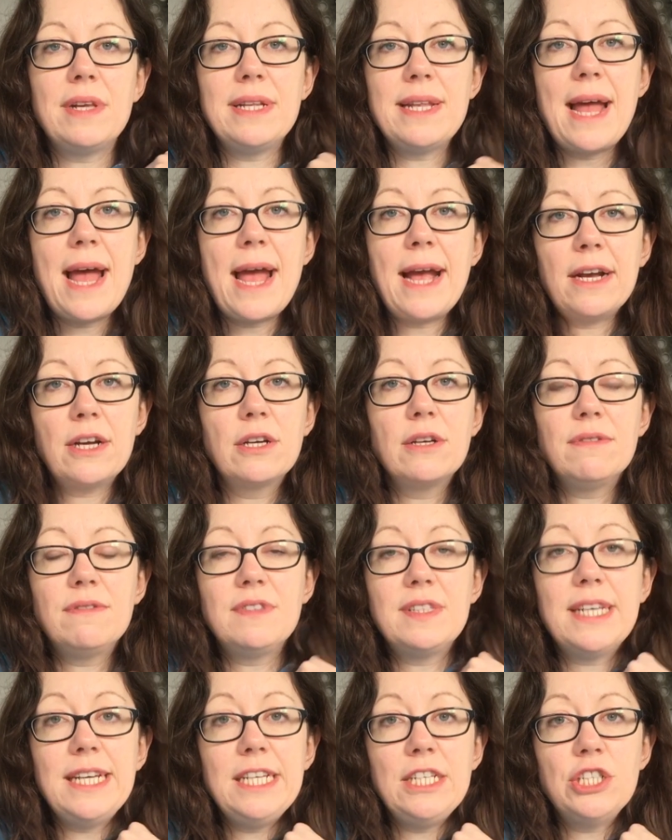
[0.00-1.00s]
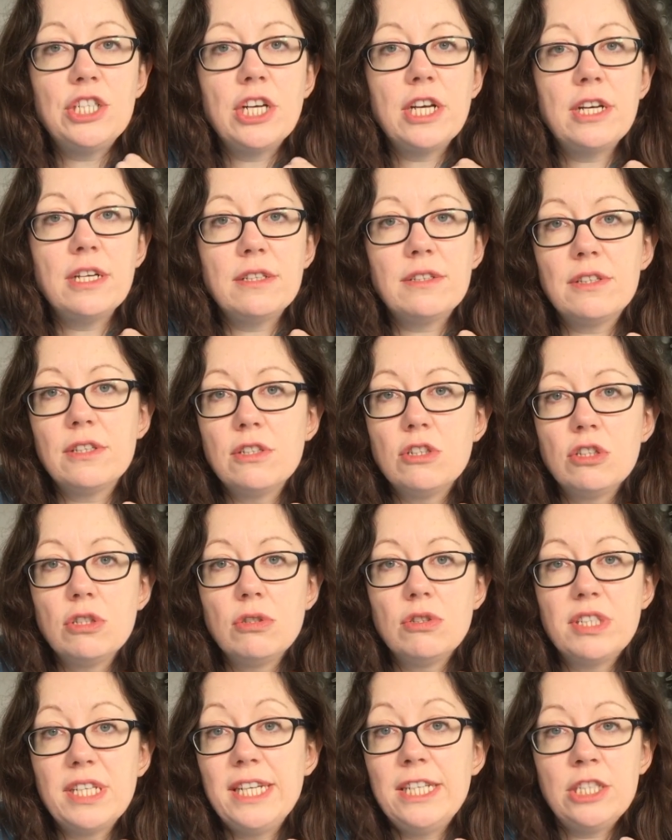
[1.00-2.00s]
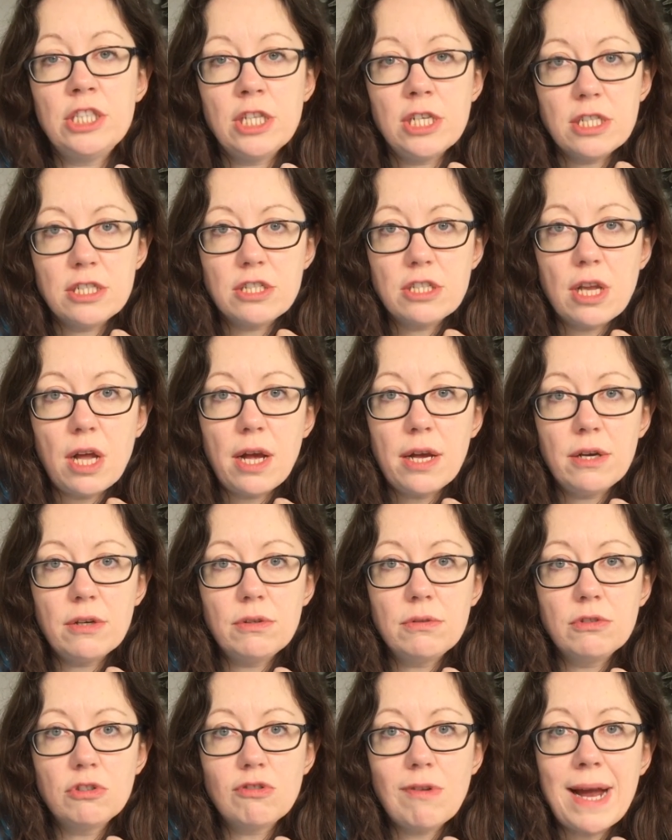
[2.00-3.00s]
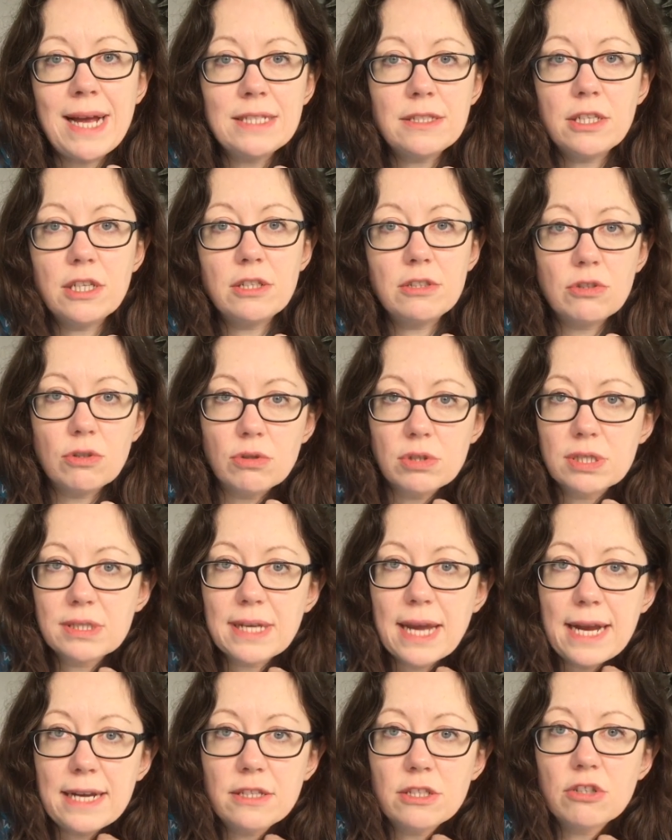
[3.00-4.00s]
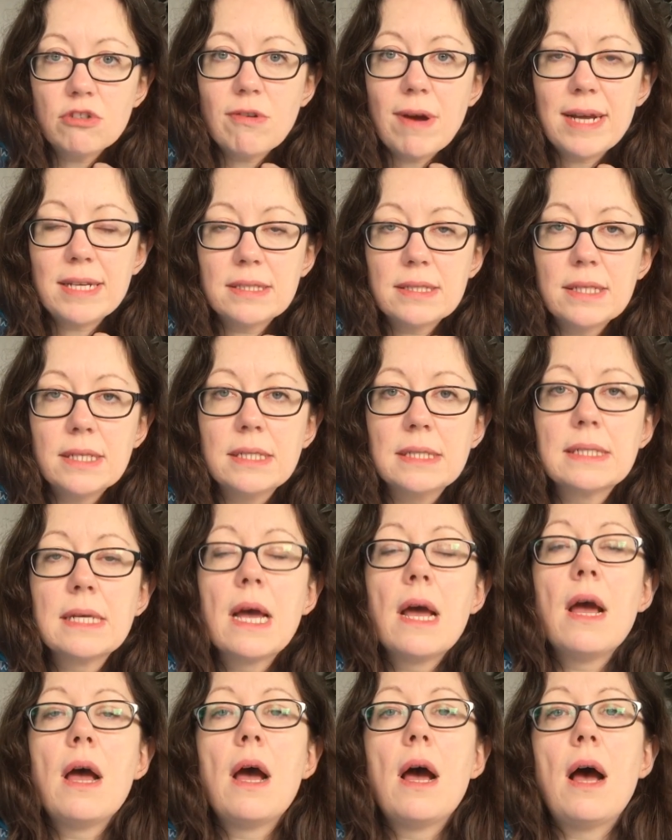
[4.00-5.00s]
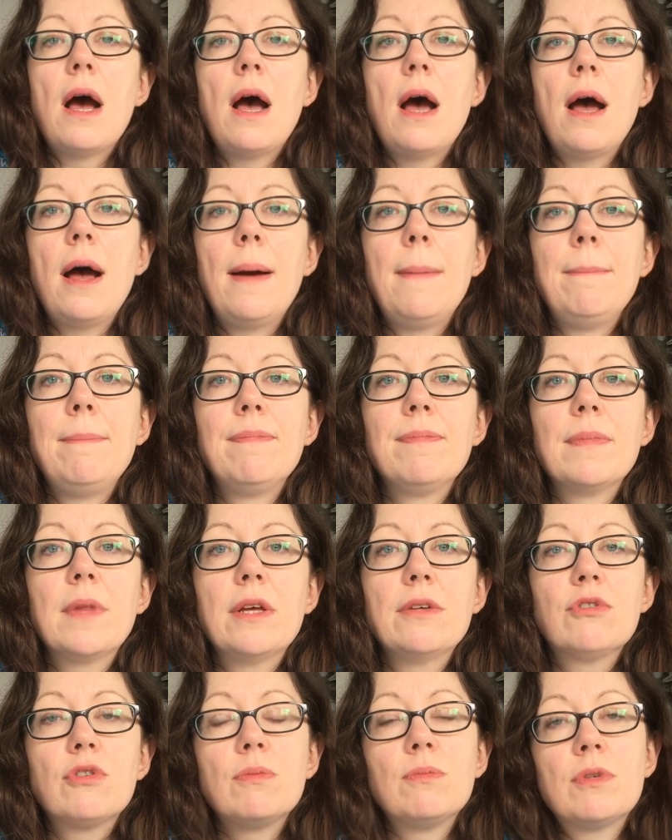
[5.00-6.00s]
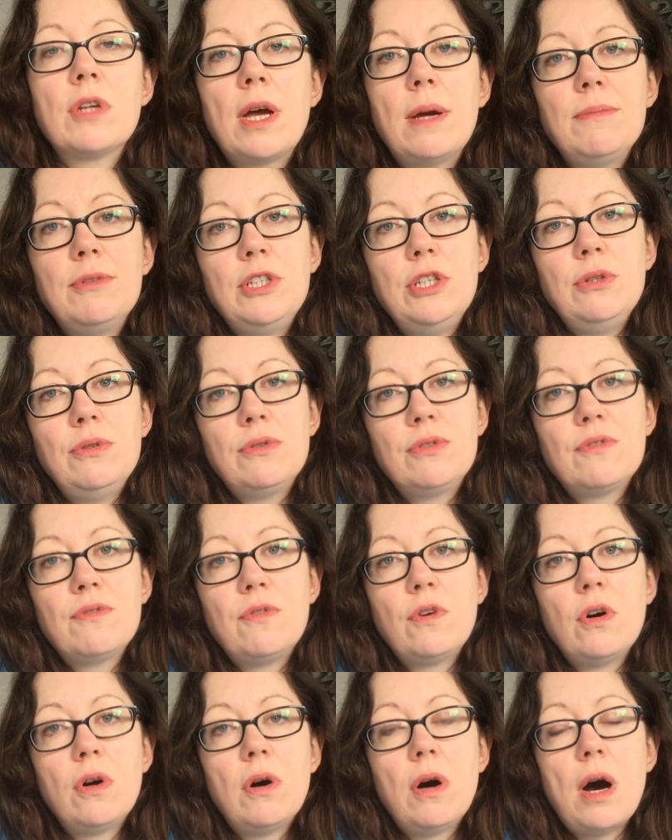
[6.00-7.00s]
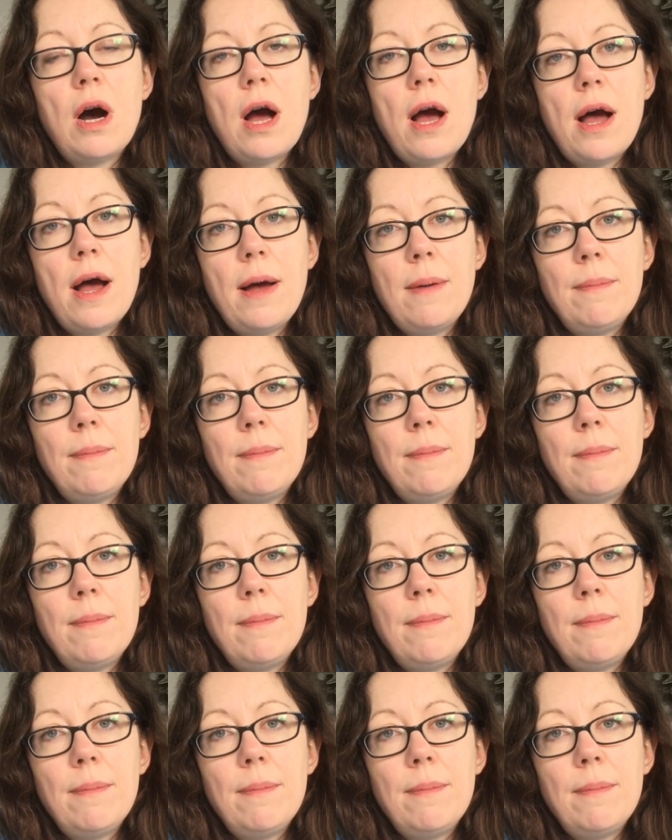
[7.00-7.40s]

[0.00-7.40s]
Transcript: the neck of t-shirts and t-shirt style dresses or skater dresses, sometimes used for